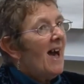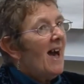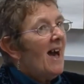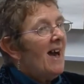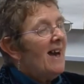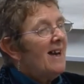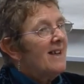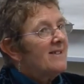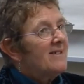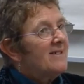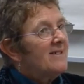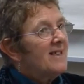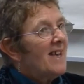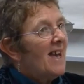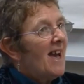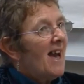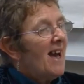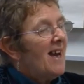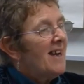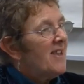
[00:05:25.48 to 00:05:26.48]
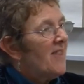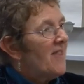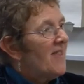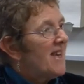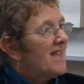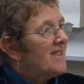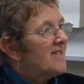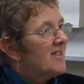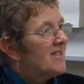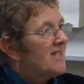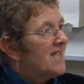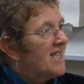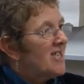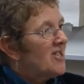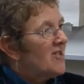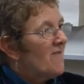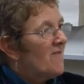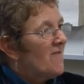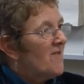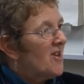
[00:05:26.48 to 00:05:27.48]
And I think the
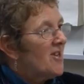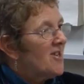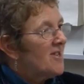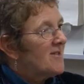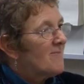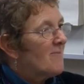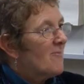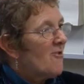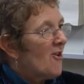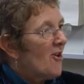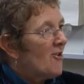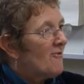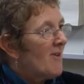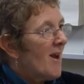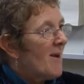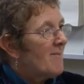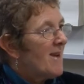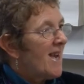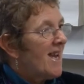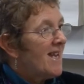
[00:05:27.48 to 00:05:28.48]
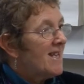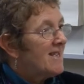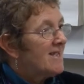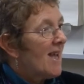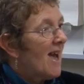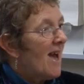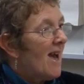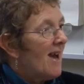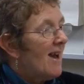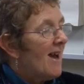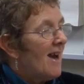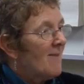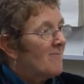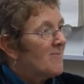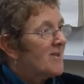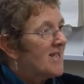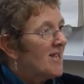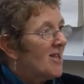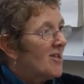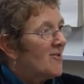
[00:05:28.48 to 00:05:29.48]
Teach First programme is
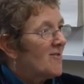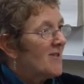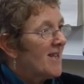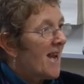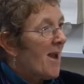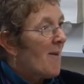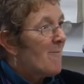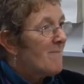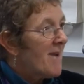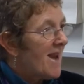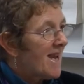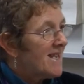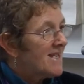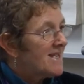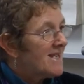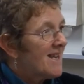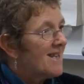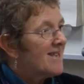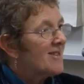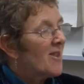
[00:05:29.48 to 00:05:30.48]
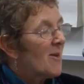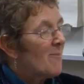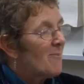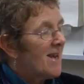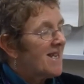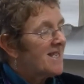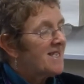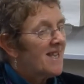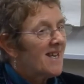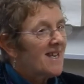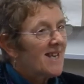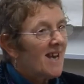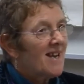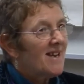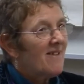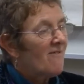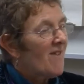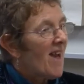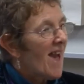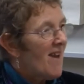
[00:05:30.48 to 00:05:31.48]
absolutely amazing. The best thing
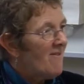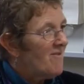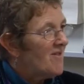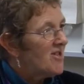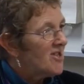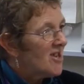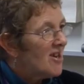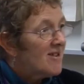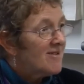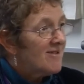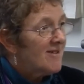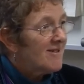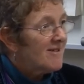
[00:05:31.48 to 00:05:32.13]
I've ever done.